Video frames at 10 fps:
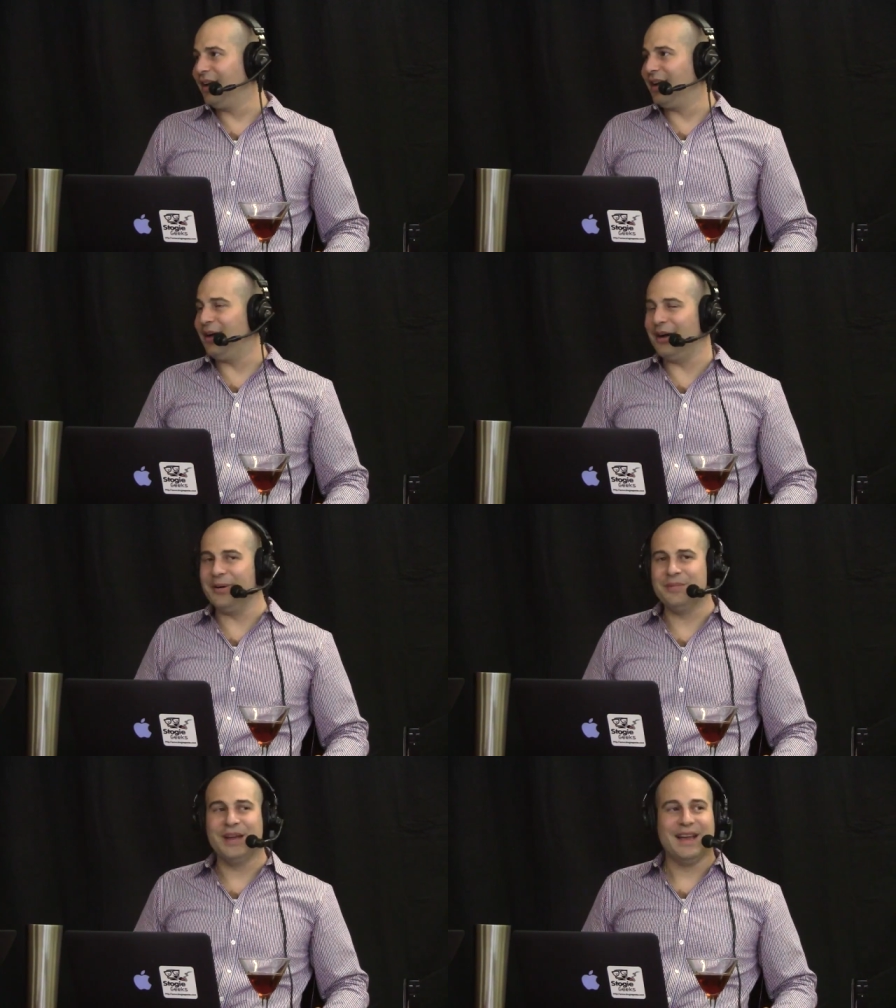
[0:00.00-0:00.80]

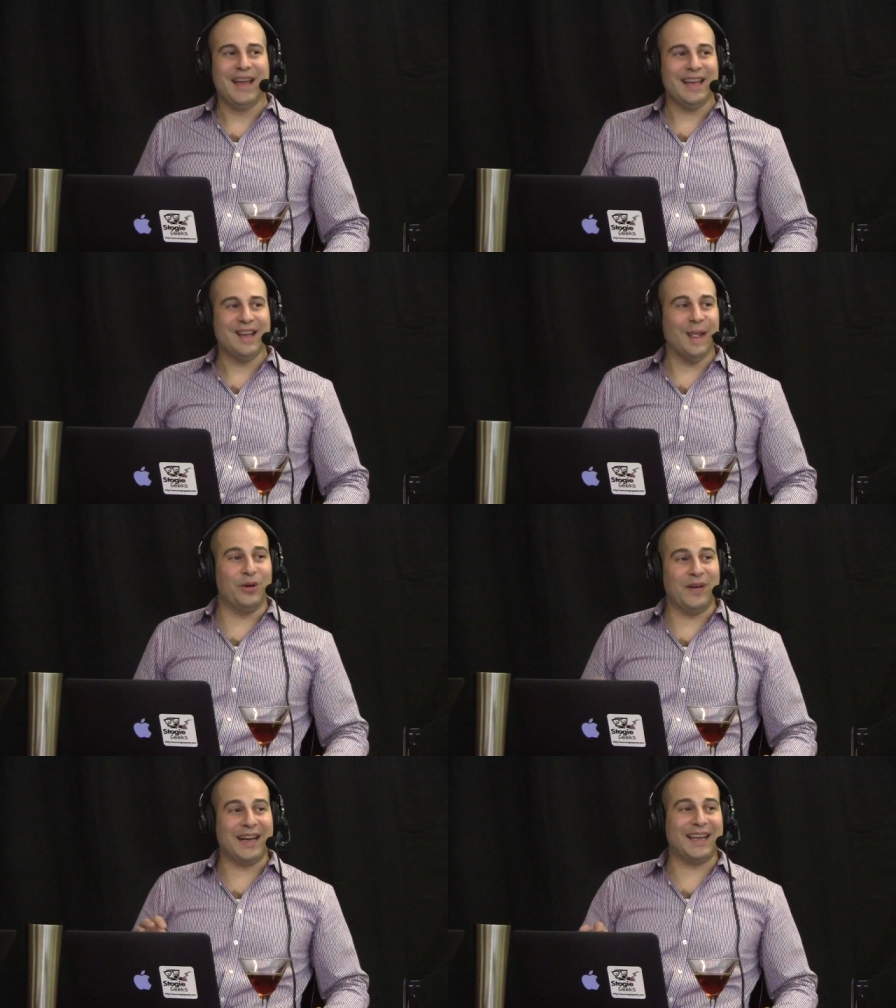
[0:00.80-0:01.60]
Um, so
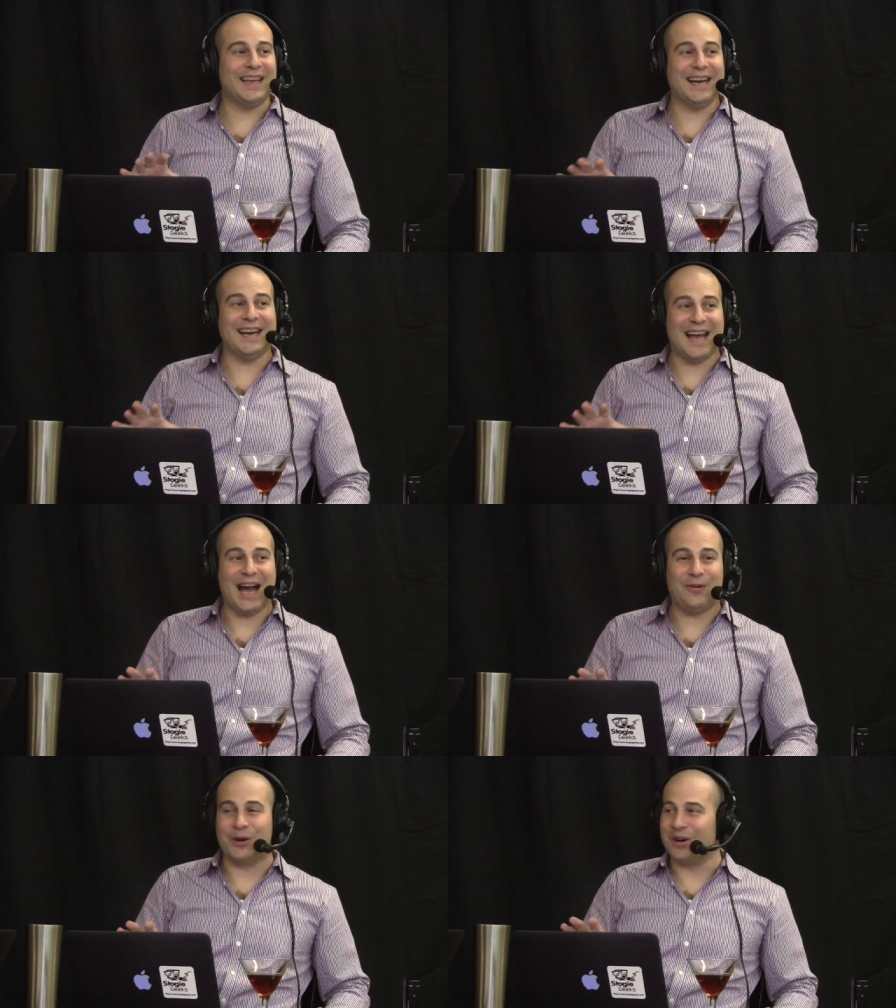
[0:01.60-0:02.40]
if I can get an
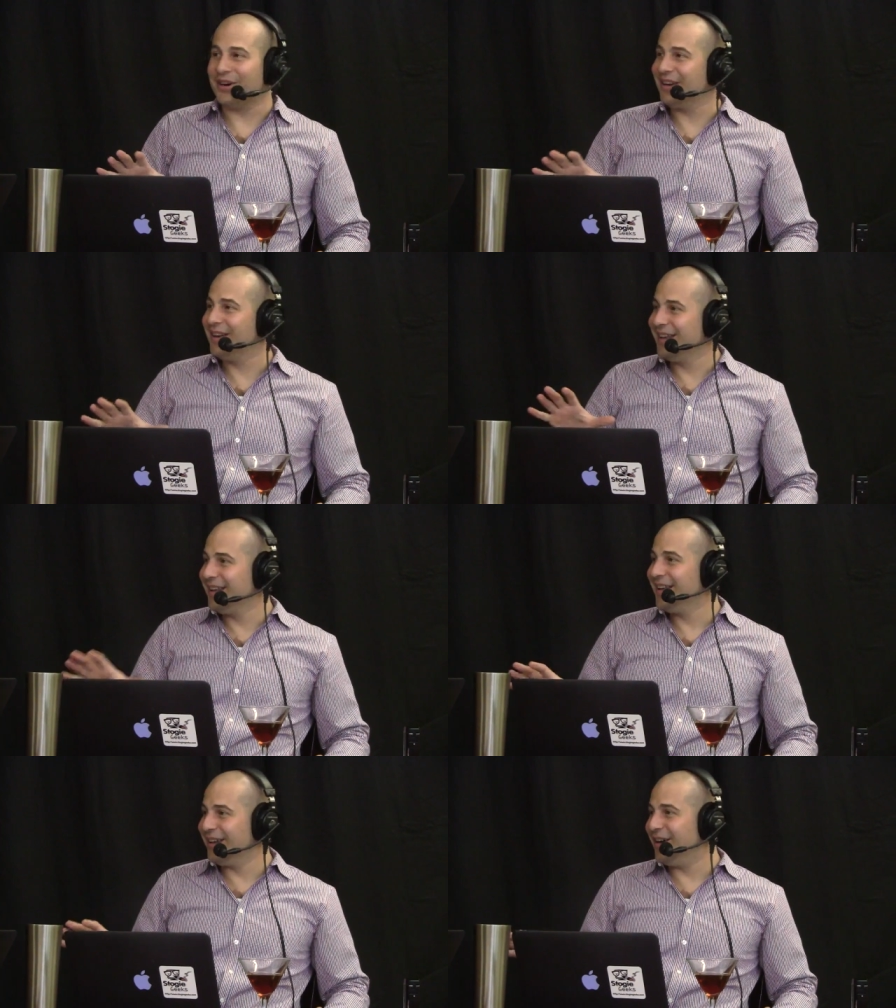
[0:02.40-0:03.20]
hour
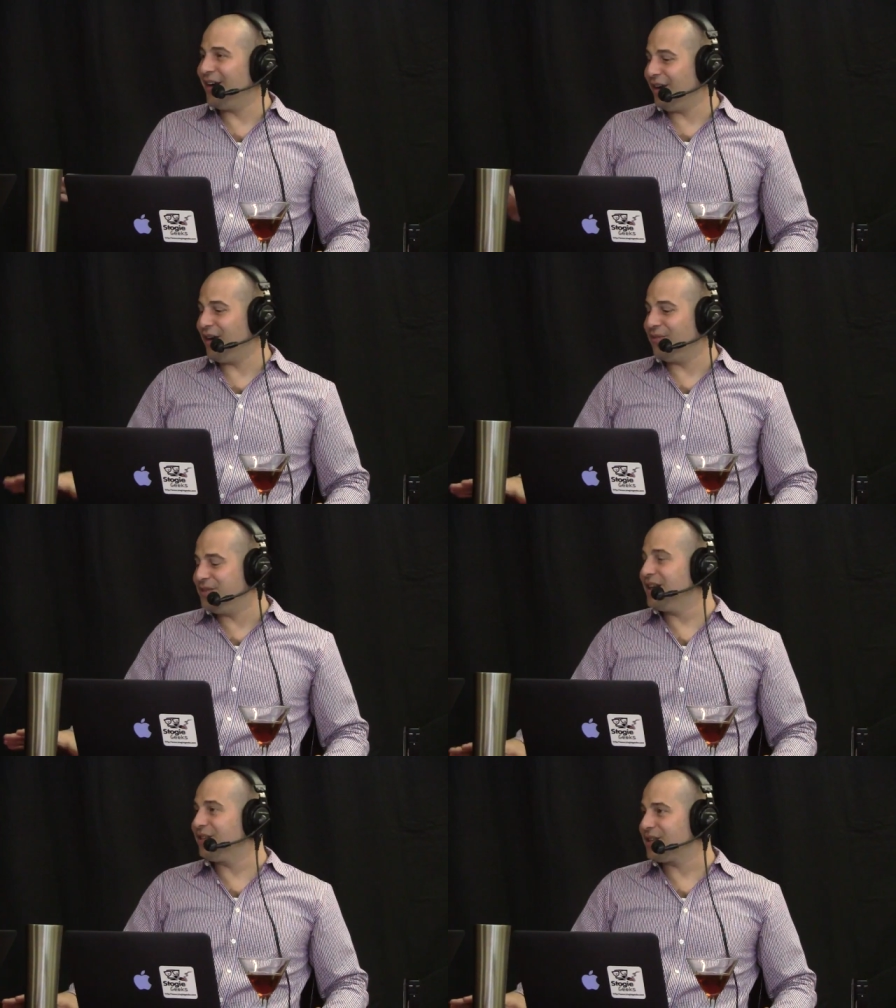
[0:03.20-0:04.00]
uh, uh of
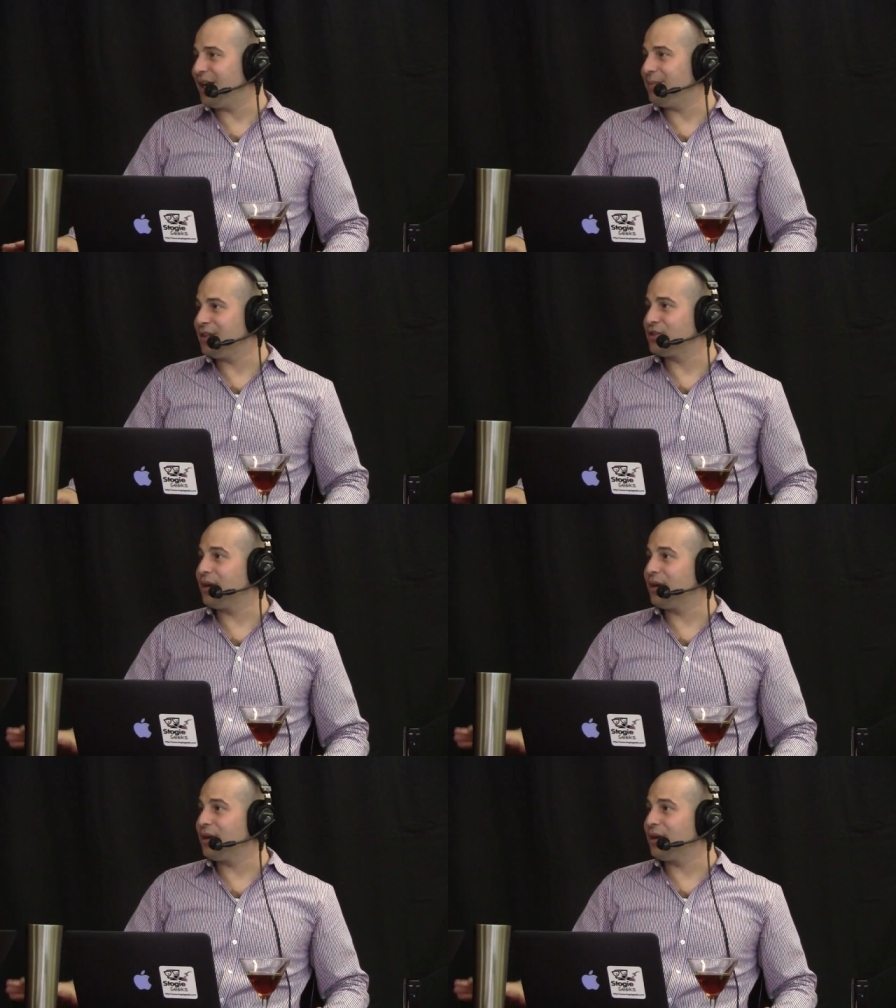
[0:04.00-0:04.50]
dinner time, that's great.